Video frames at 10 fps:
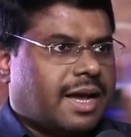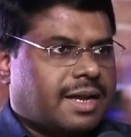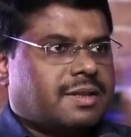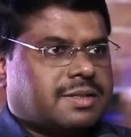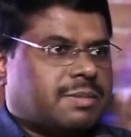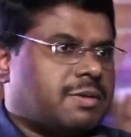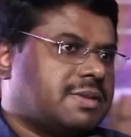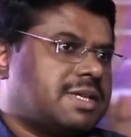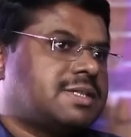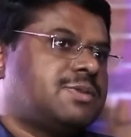And some
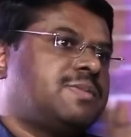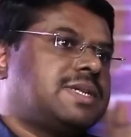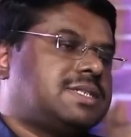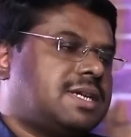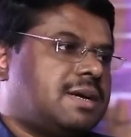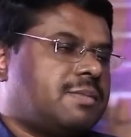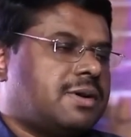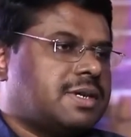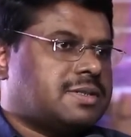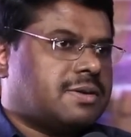of the things you mentioned
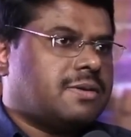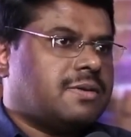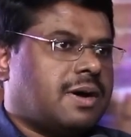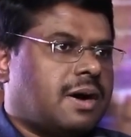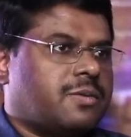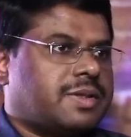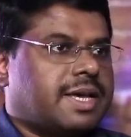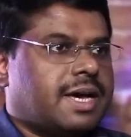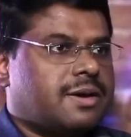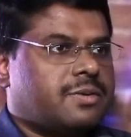about ISRO, how
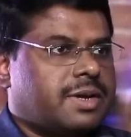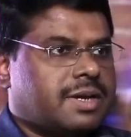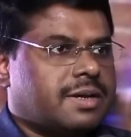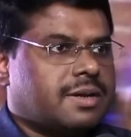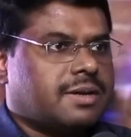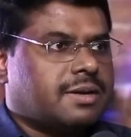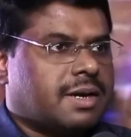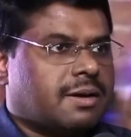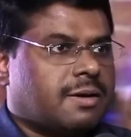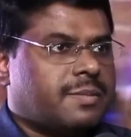they are doing uh,
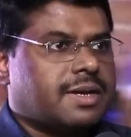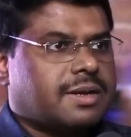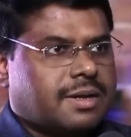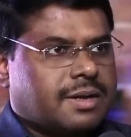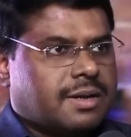economic